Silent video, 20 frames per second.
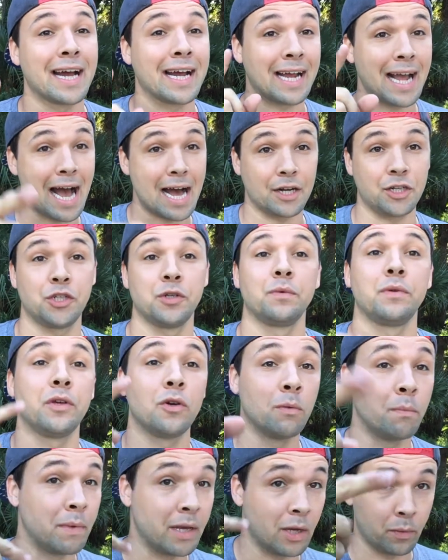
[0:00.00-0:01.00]
I got you.
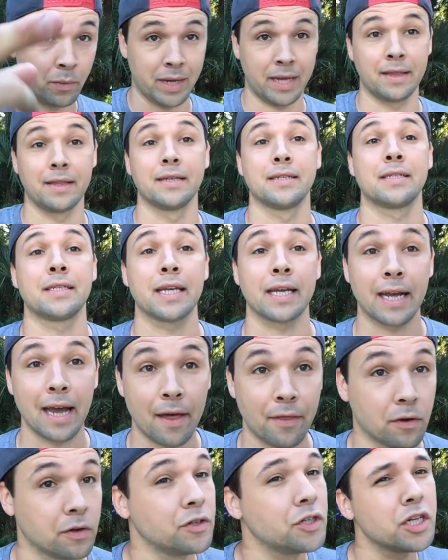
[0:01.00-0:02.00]
You and me, we in this
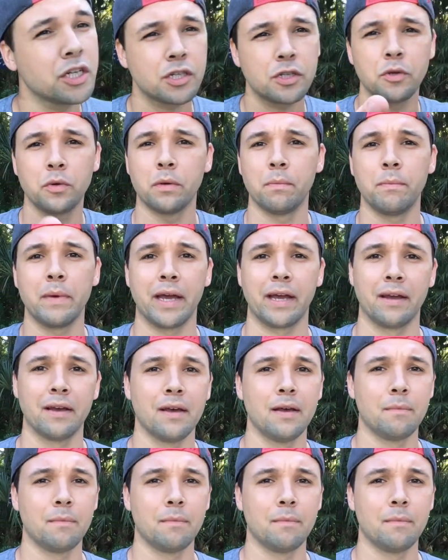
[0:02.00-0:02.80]
together. Just you and me.